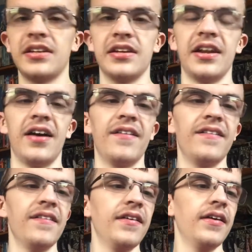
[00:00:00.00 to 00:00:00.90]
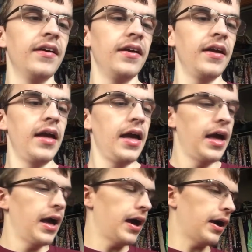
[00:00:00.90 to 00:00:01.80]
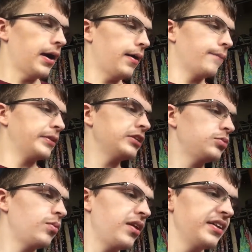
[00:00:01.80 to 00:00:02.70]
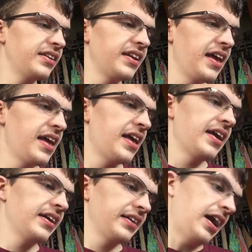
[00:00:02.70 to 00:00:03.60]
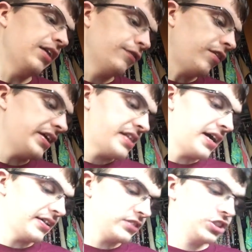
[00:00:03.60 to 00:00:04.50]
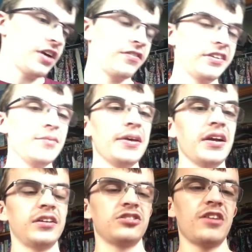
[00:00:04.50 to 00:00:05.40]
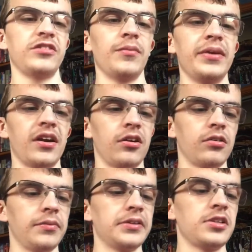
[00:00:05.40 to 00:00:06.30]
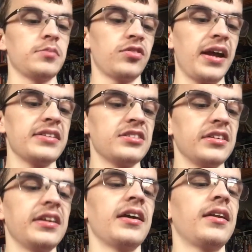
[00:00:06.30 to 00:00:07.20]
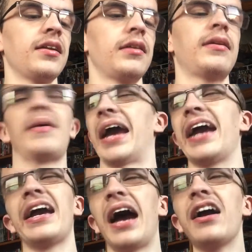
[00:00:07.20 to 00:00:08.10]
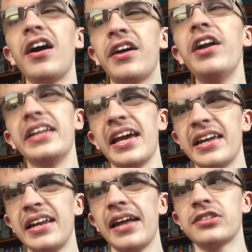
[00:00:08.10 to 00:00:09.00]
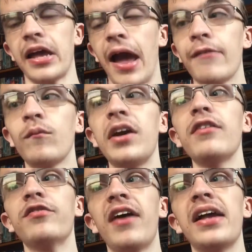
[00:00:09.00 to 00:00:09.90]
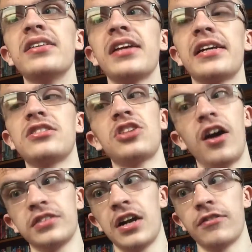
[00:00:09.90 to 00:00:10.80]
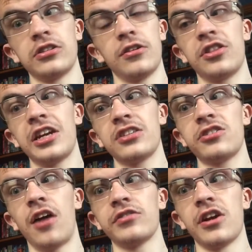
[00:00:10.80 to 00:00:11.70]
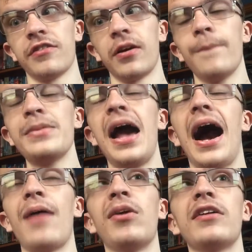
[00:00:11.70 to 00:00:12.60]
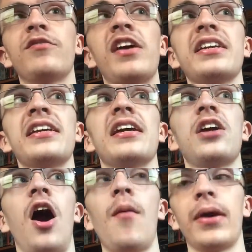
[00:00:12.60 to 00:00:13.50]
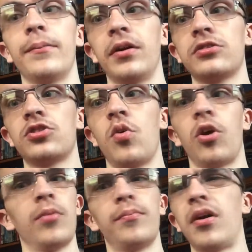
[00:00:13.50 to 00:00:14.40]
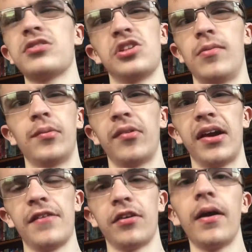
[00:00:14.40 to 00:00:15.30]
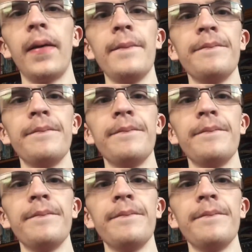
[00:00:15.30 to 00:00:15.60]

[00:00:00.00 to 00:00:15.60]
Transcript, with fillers: You know. Um, this one kind of funny that it's Jeff Lemire, Jeff Lemire, which I'm trying to get. I, I, I could get it. It's just I, I want to find it because it's soft cover. It's a thick soft cover. I want to find it in a comic book store, in Barnes Noble, wherever.